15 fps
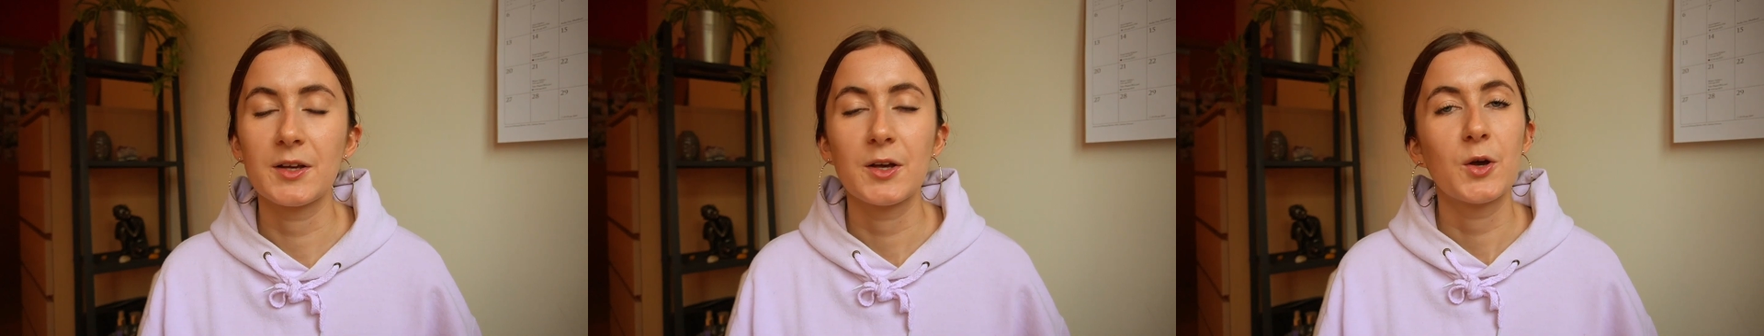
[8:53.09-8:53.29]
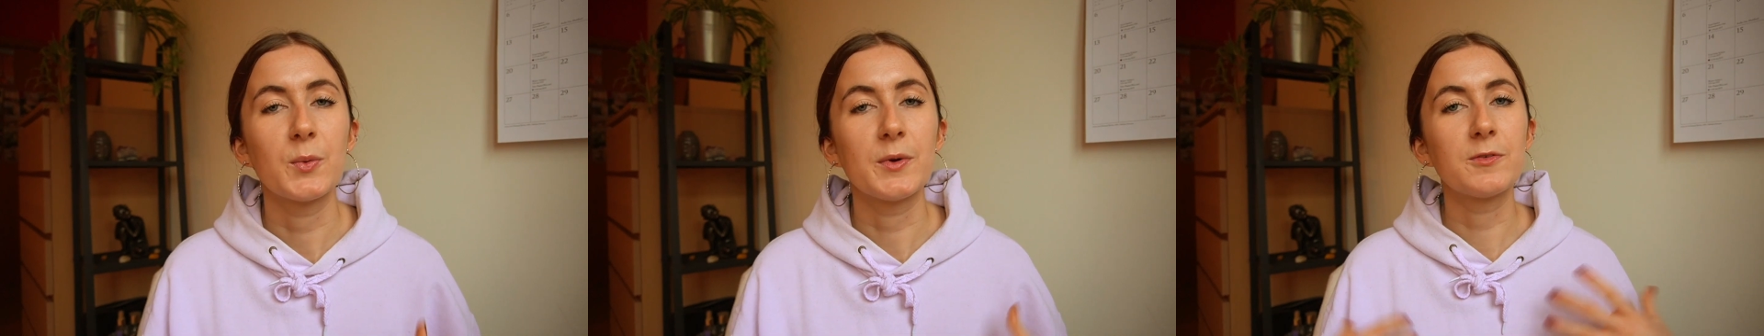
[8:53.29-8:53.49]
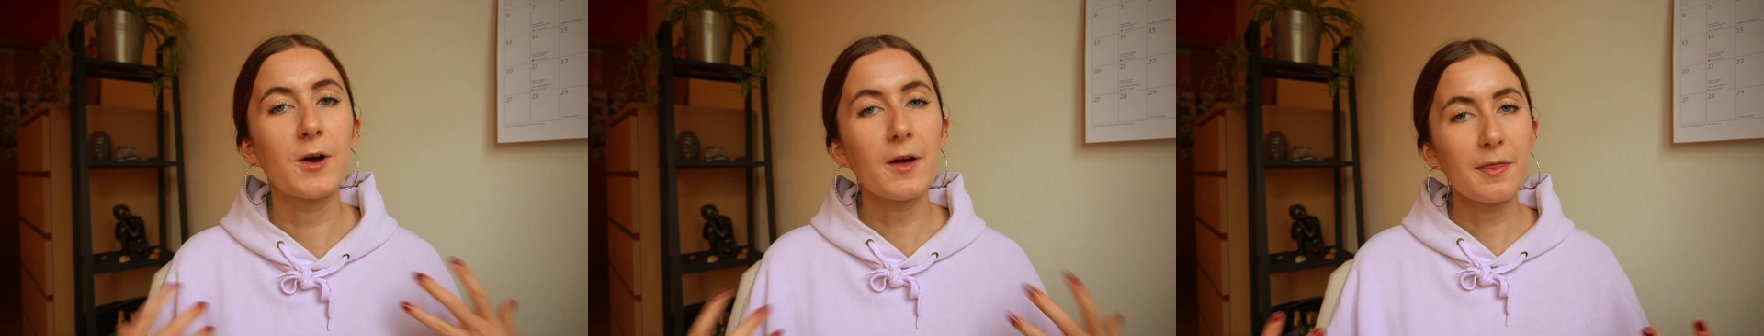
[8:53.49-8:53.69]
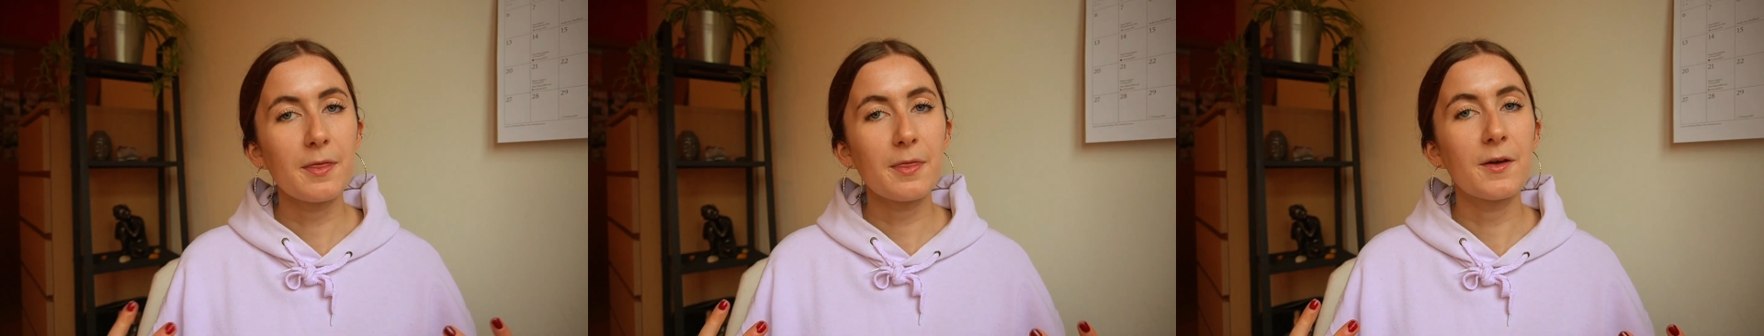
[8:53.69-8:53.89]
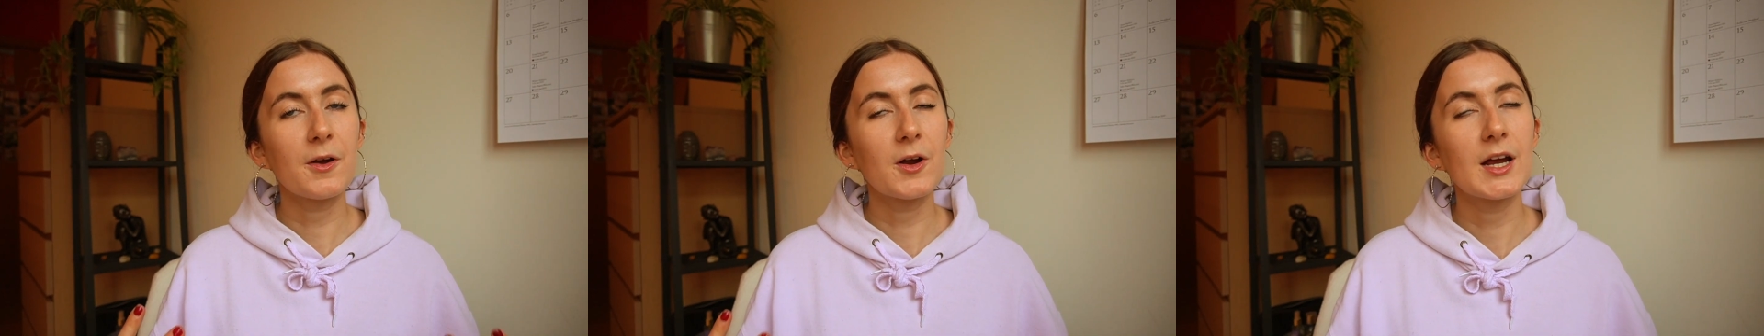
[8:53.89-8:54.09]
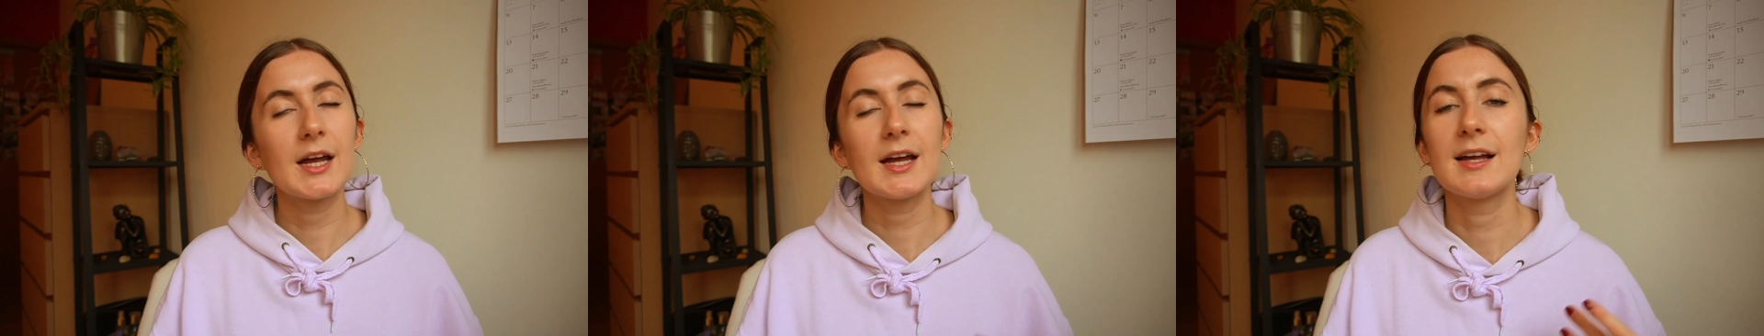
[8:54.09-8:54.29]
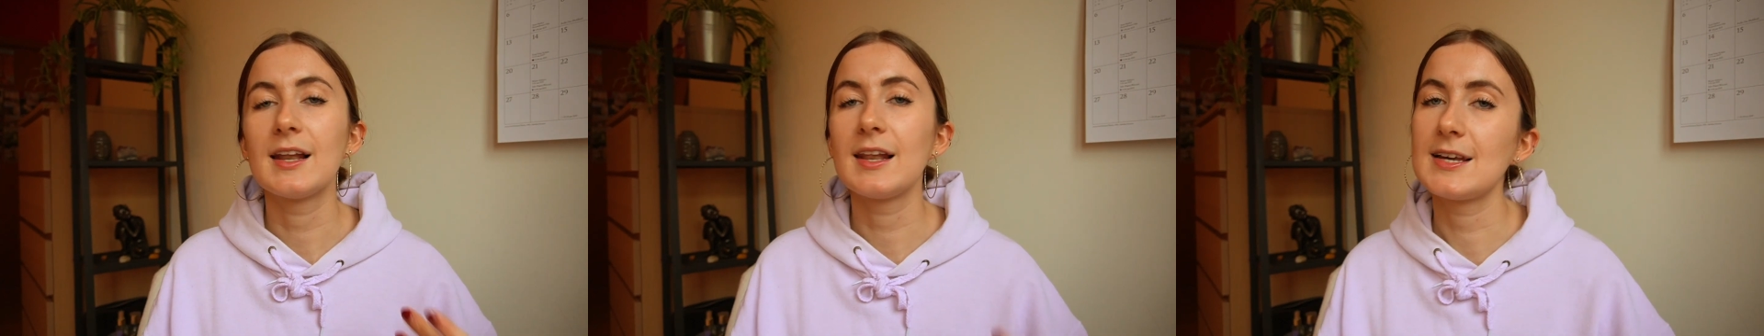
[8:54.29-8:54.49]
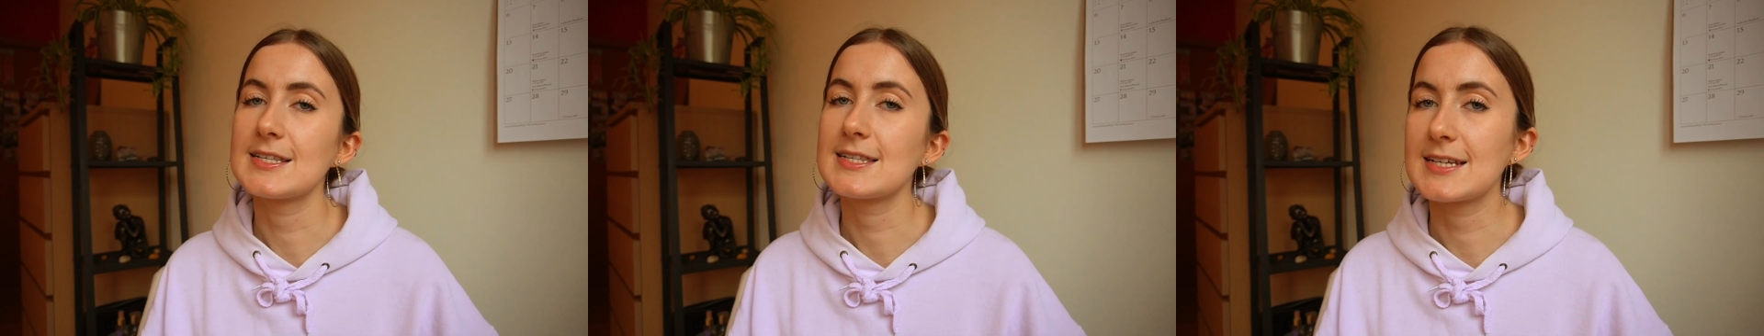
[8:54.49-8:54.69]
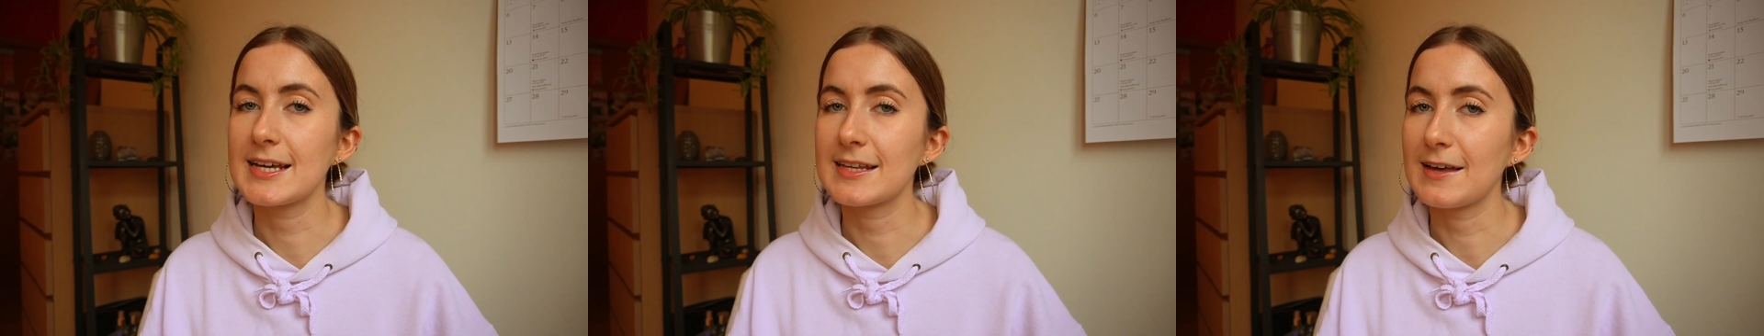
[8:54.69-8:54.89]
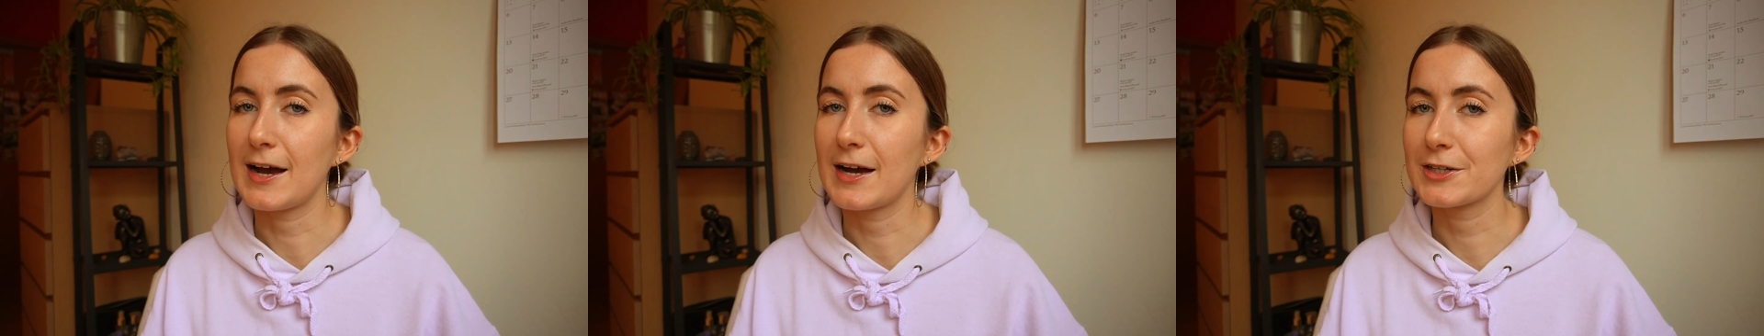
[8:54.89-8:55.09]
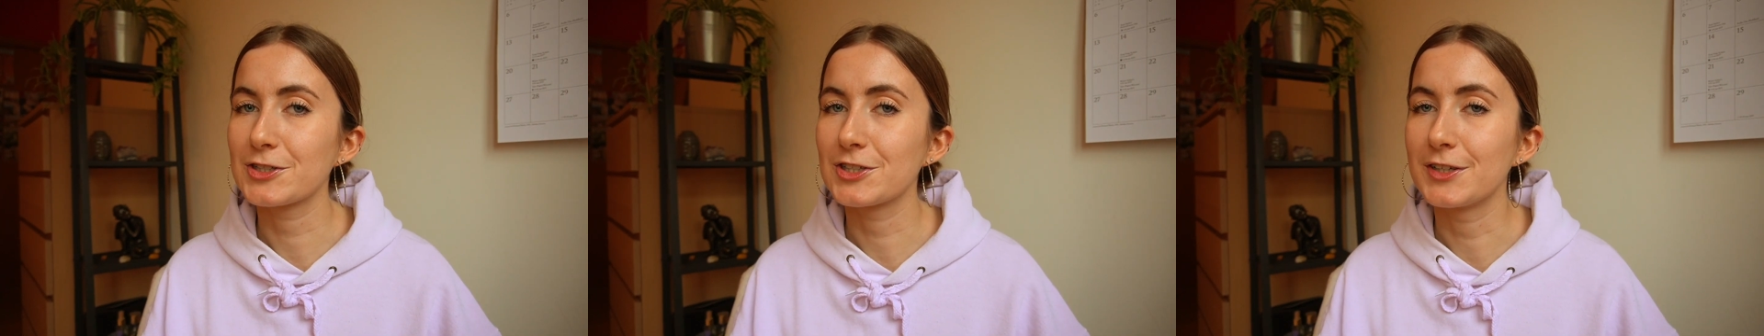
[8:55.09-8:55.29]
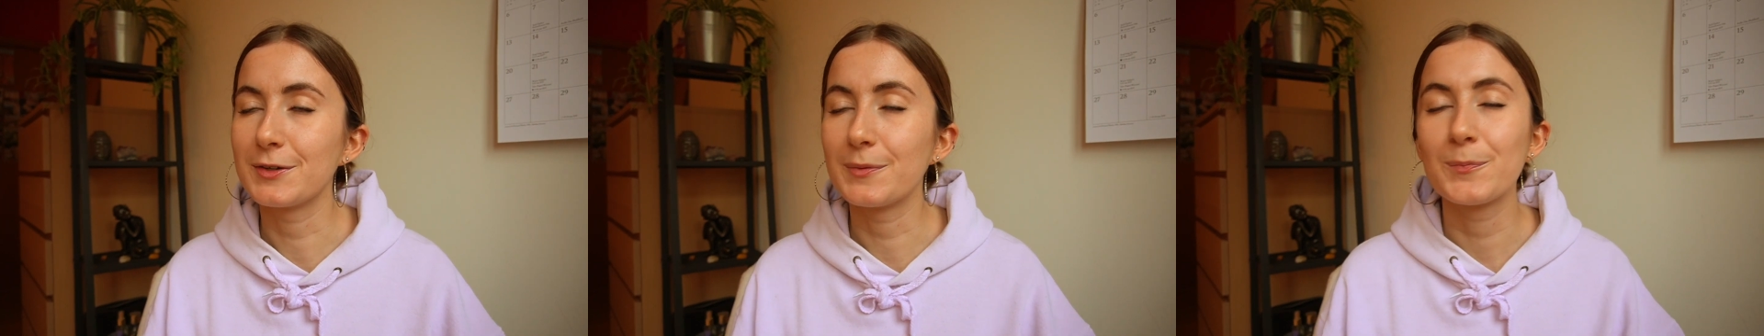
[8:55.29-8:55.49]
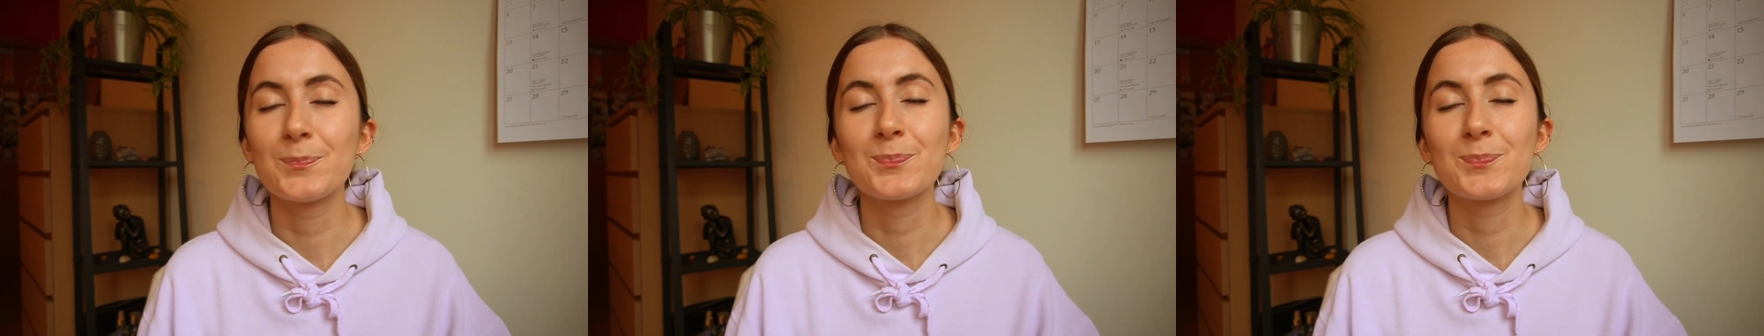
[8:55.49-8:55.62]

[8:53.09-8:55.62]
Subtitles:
We've got the theory, let's take the action.